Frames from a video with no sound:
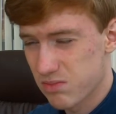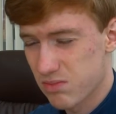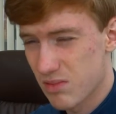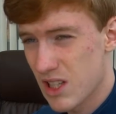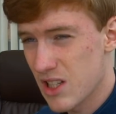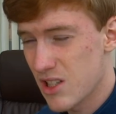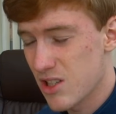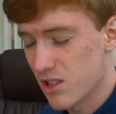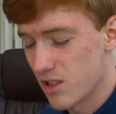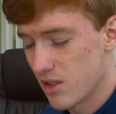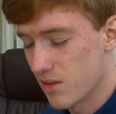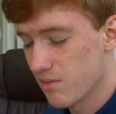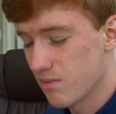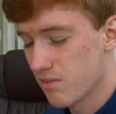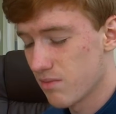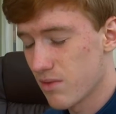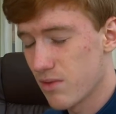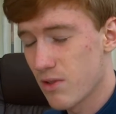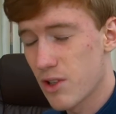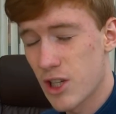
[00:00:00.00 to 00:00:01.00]
Literally,
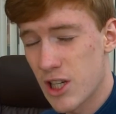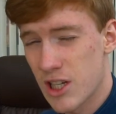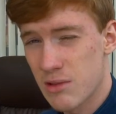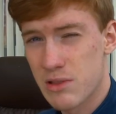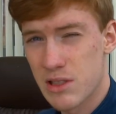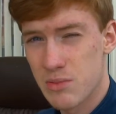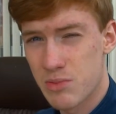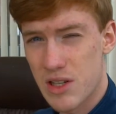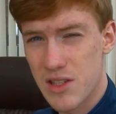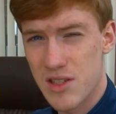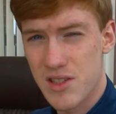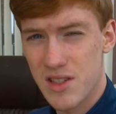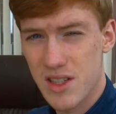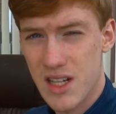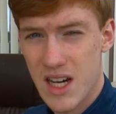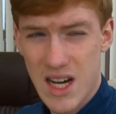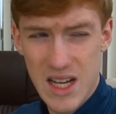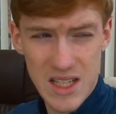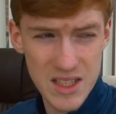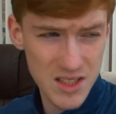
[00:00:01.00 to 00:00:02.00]
Christmas presents,
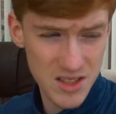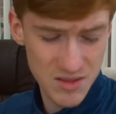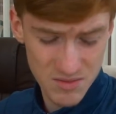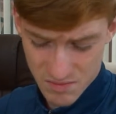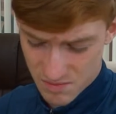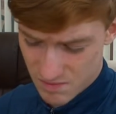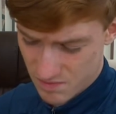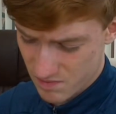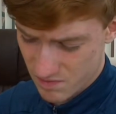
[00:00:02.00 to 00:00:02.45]
guys.